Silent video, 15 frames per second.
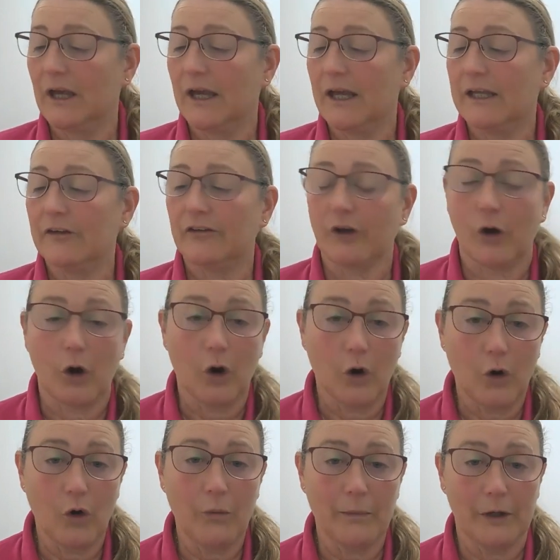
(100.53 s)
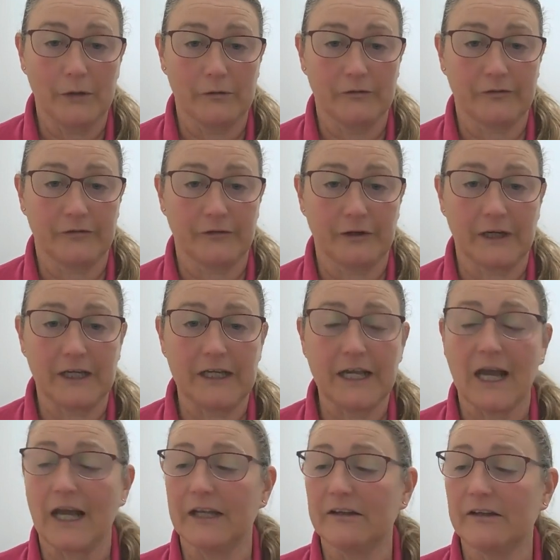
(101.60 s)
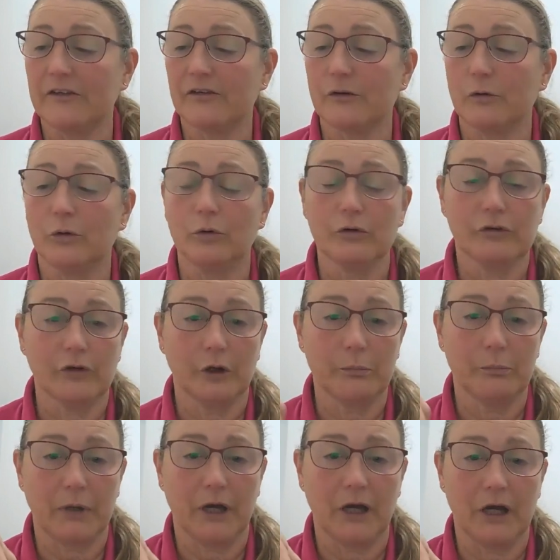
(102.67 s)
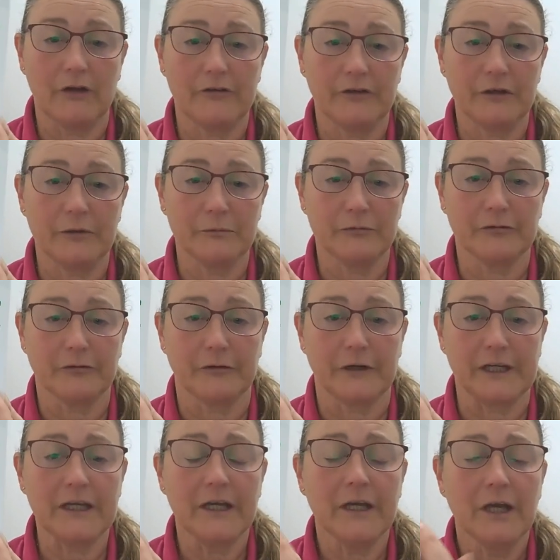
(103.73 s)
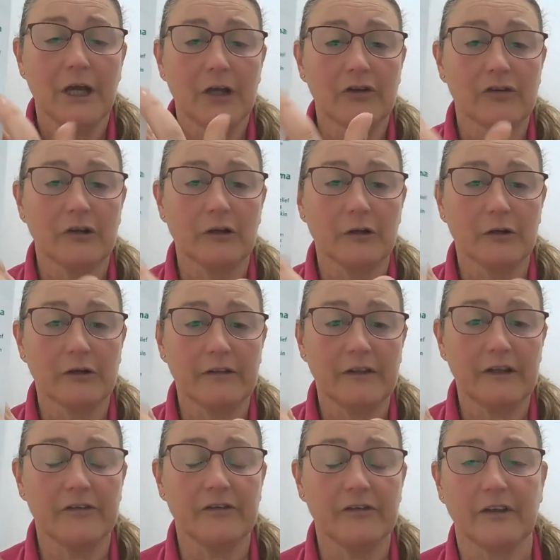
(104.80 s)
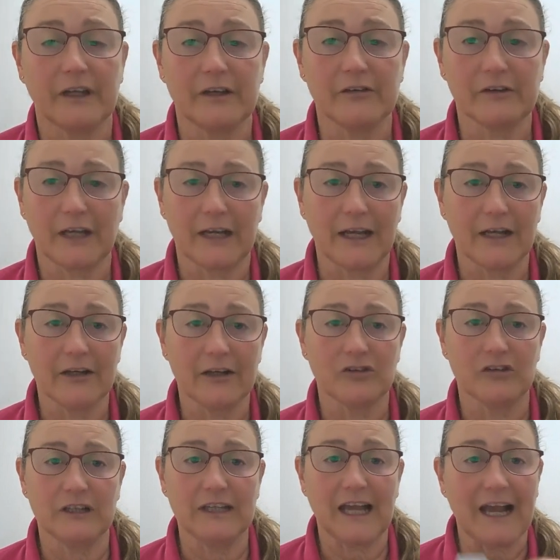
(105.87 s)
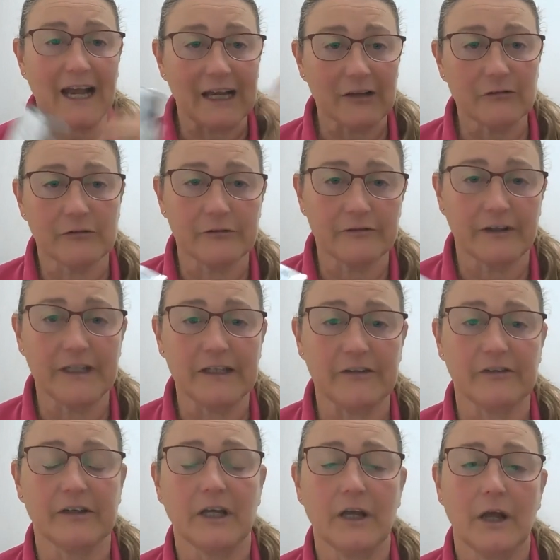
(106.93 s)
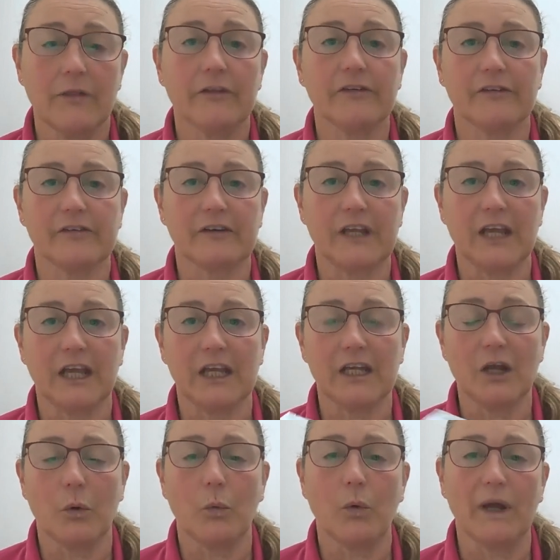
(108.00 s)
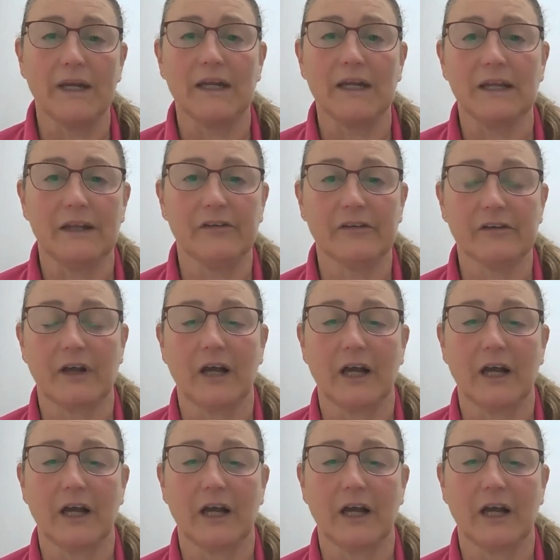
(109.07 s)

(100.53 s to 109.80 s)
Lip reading: it's hormone free, and it's also perfume free, because a lot of these things can actually aggravate the skin when it is